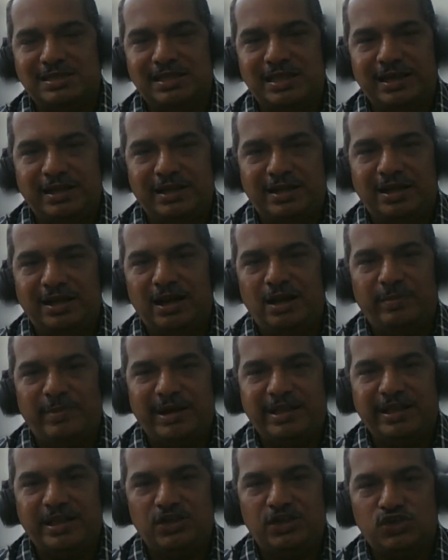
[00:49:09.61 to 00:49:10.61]
the internal
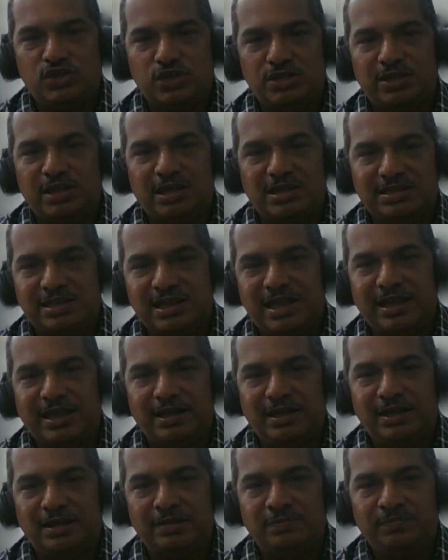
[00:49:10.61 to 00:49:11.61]
medication, the
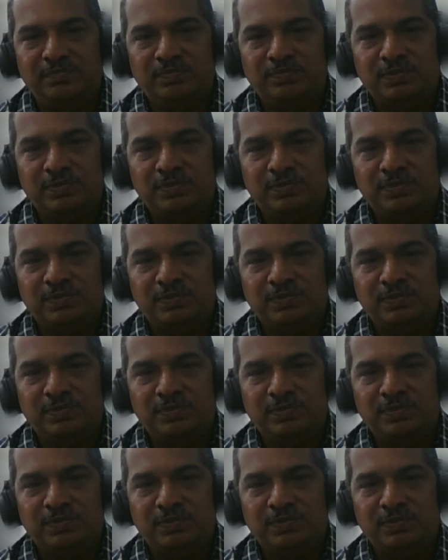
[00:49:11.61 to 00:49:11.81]
rasayana,